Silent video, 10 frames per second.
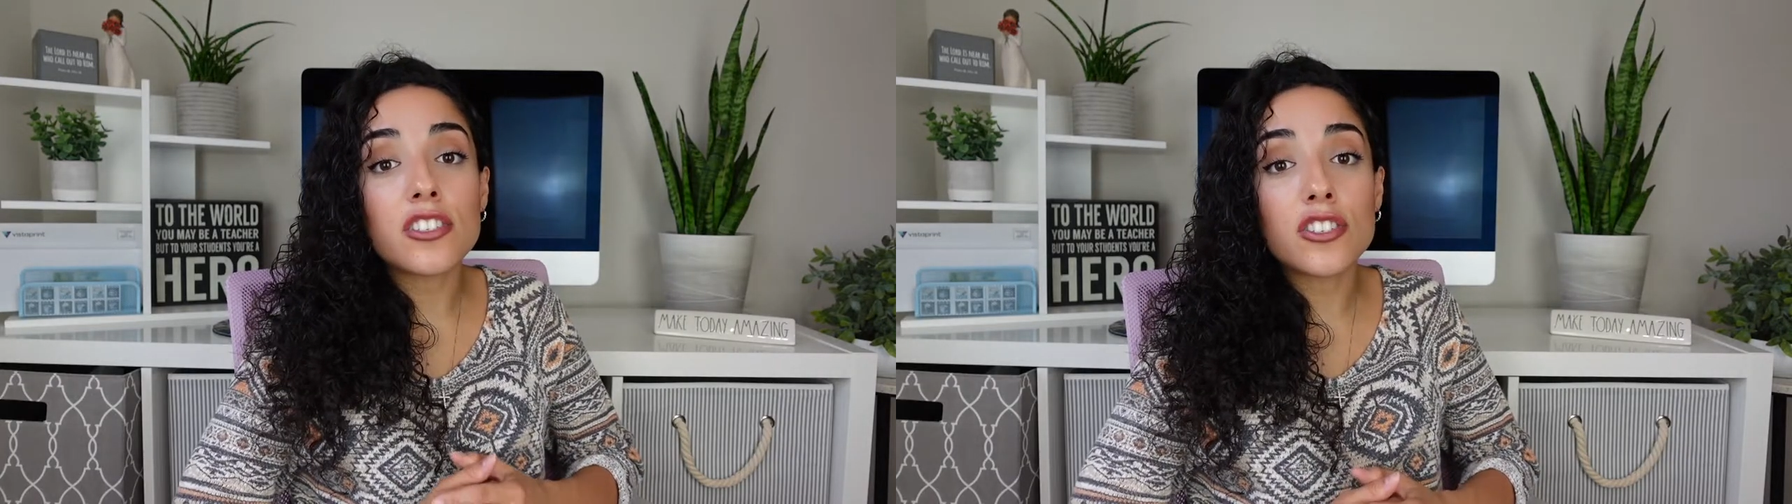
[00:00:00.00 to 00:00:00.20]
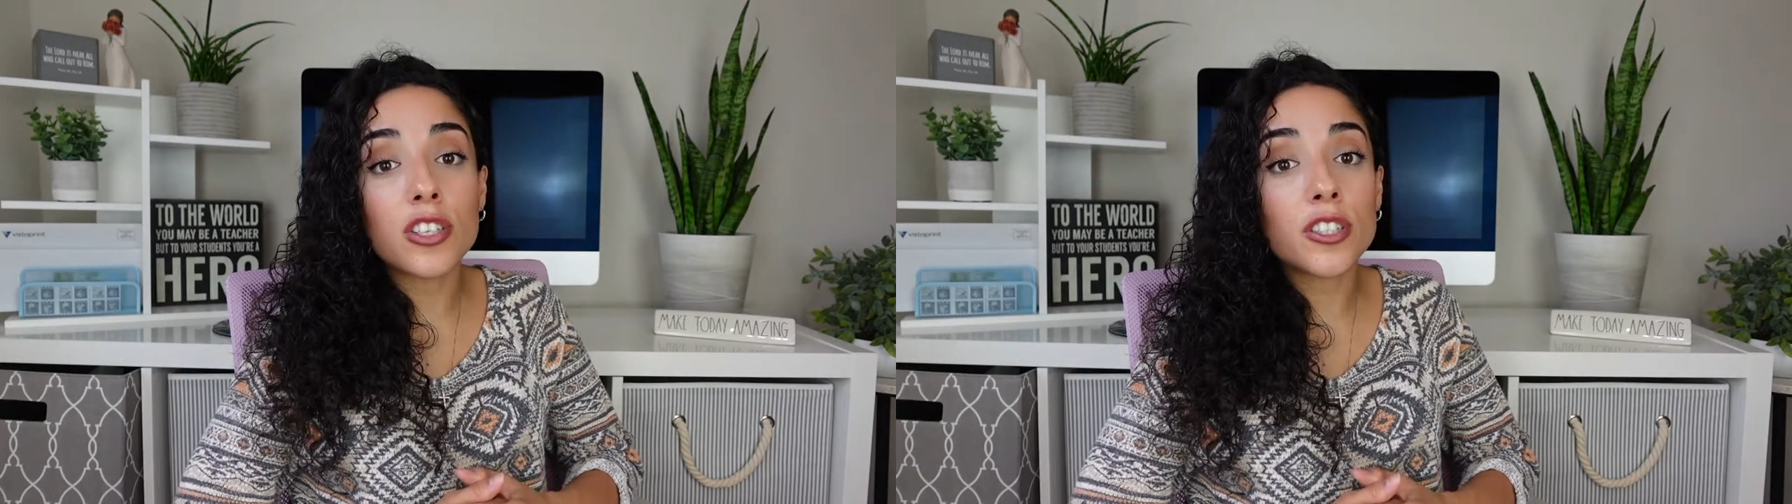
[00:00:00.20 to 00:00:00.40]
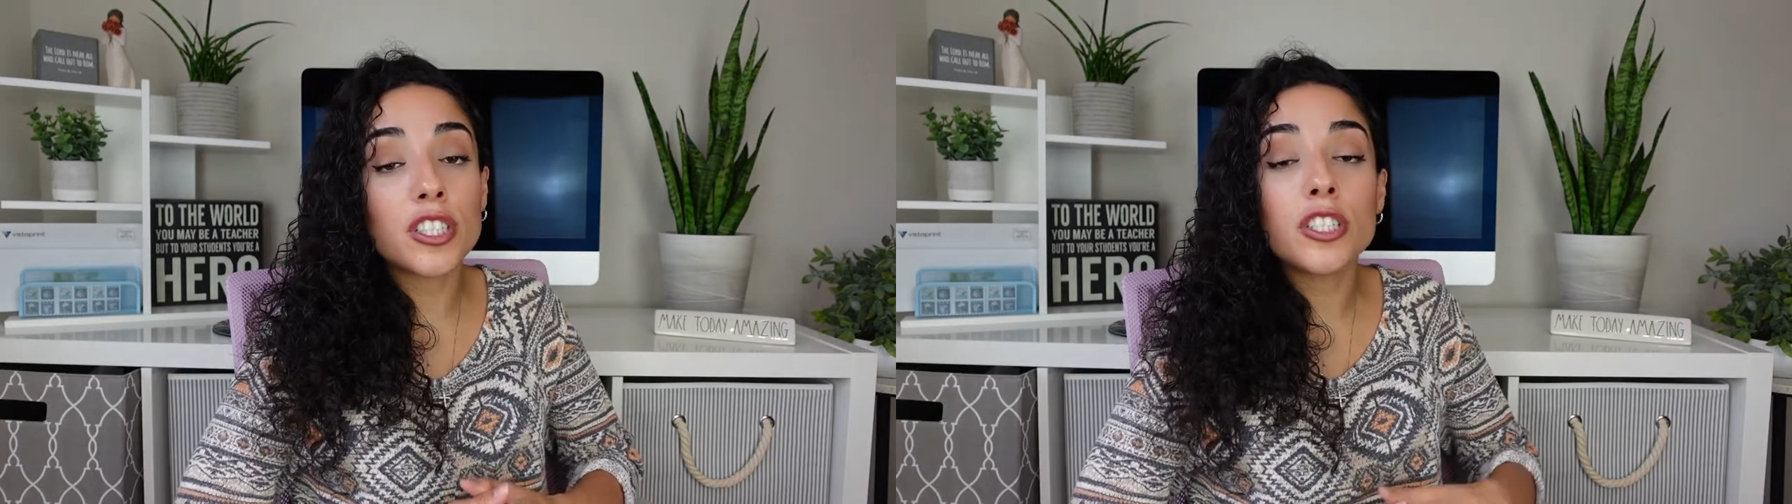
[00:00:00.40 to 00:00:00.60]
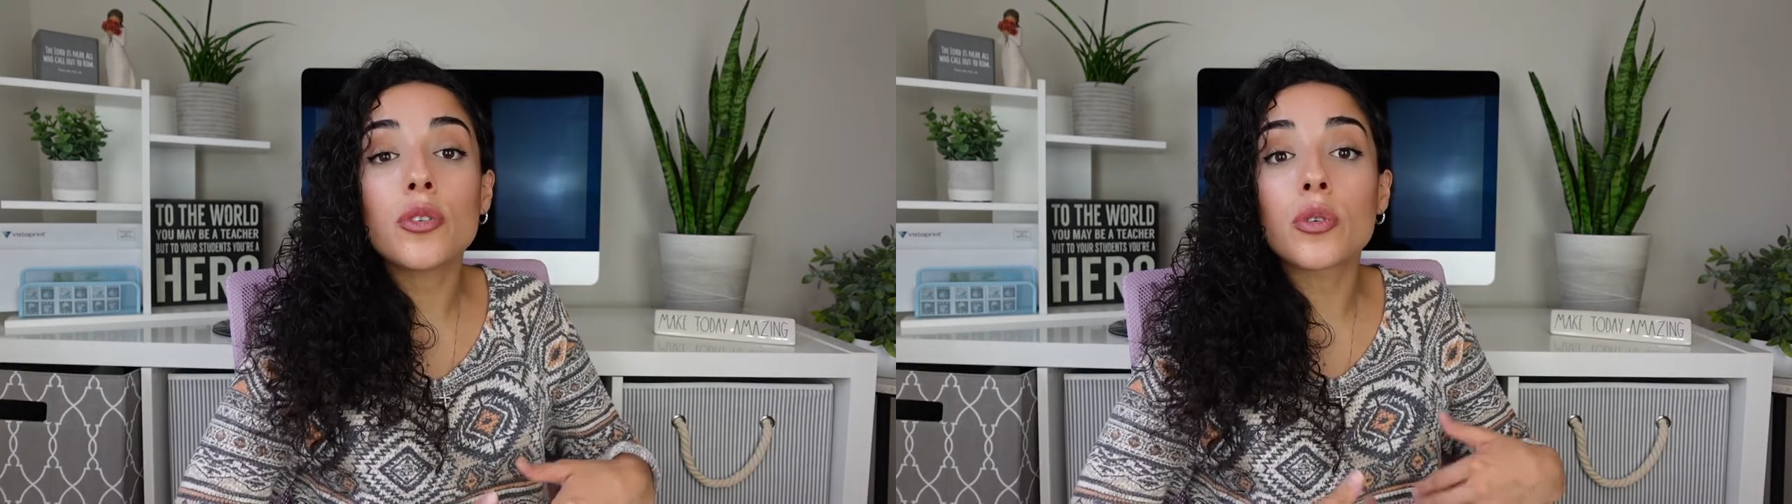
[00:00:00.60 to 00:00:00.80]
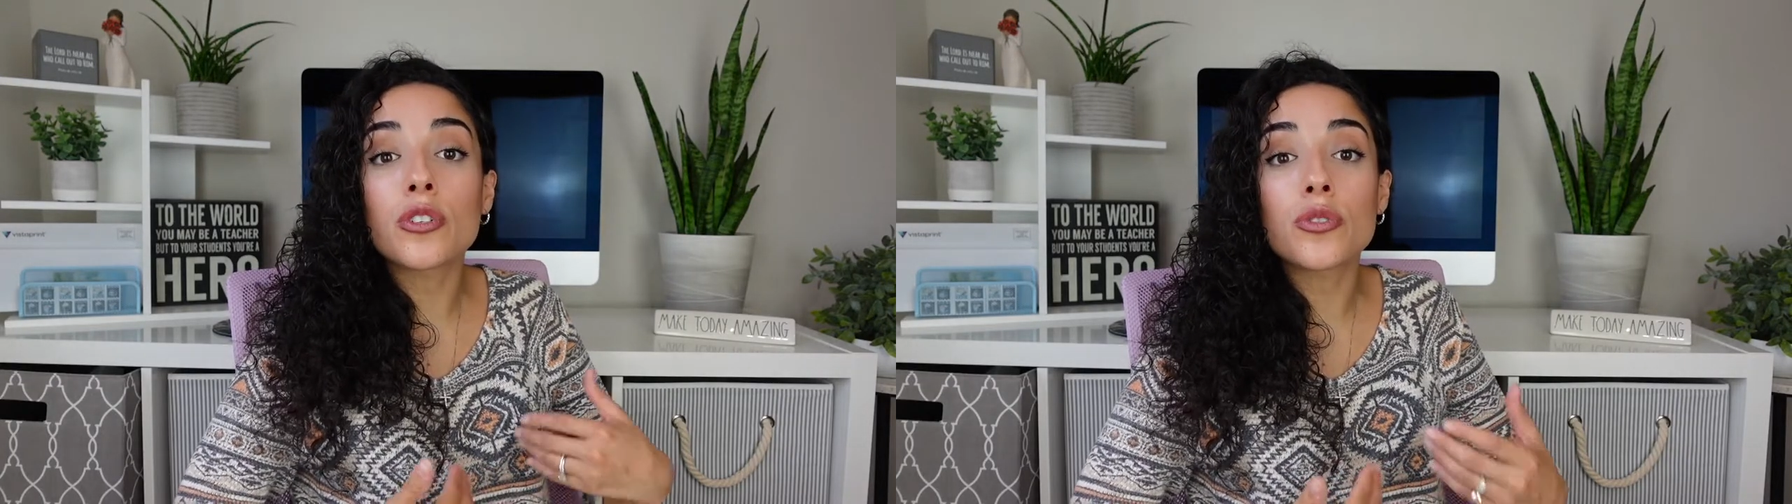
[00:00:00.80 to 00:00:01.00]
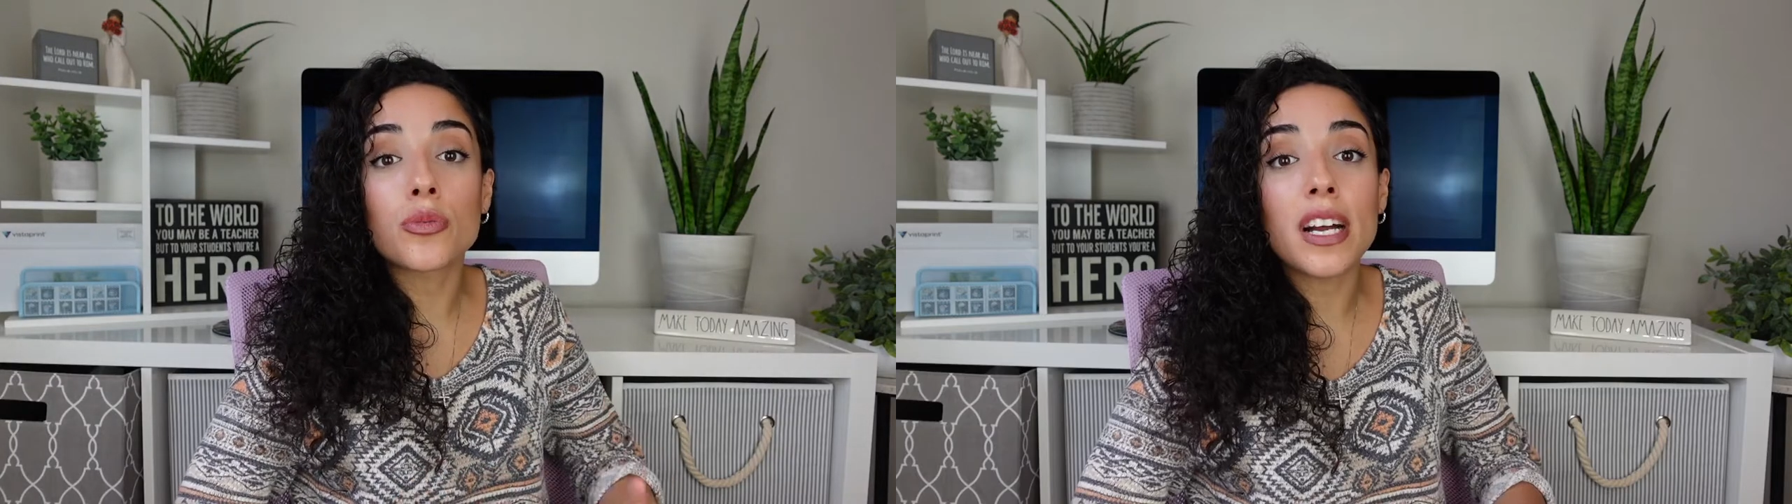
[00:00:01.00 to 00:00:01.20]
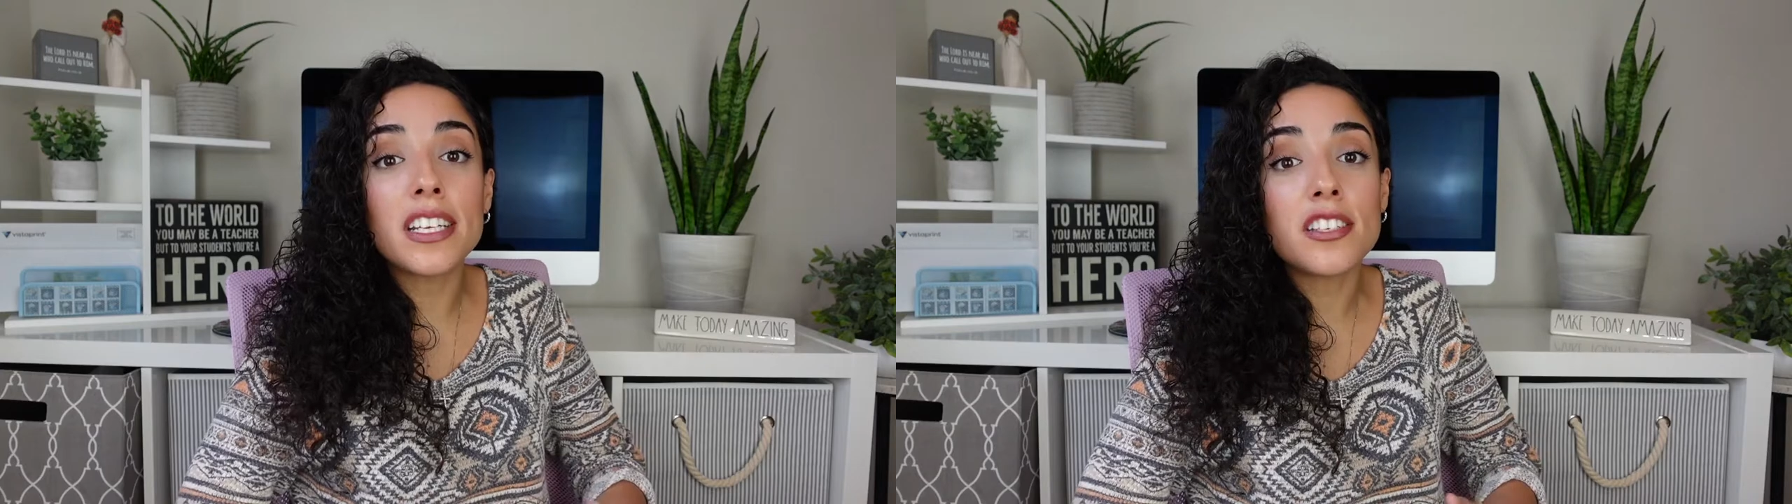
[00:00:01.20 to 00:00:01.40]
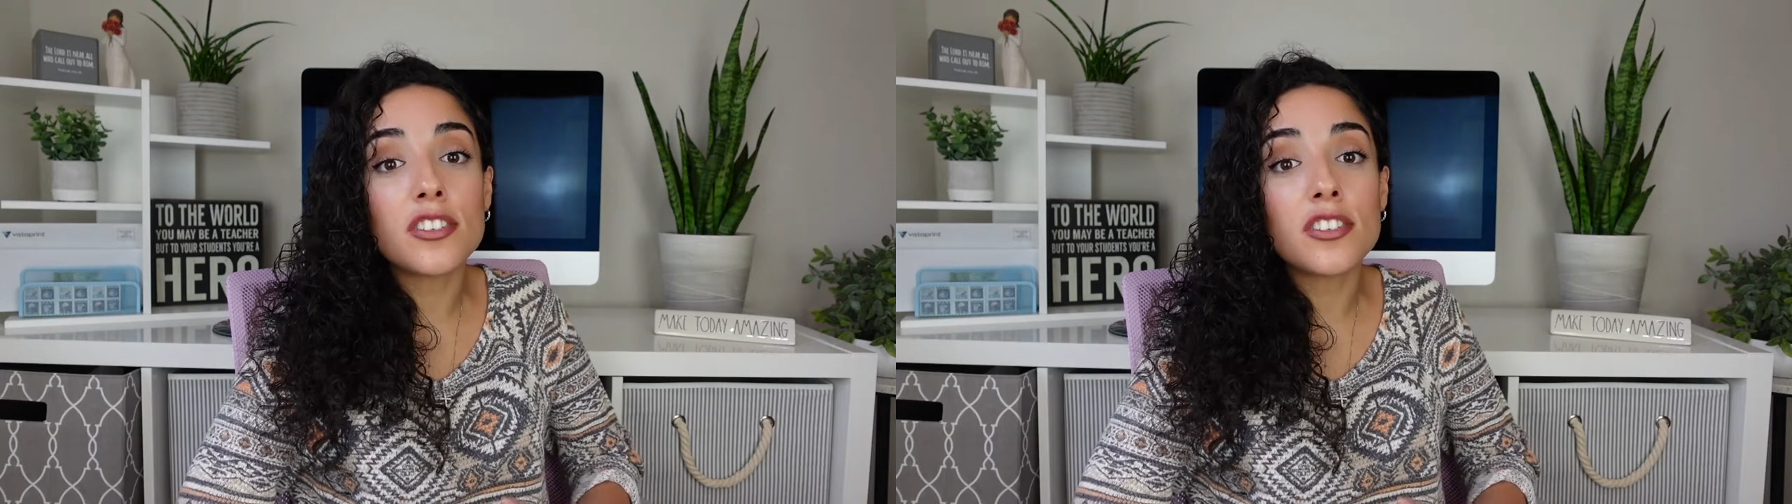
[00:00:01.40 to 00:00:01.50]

started or it's ready to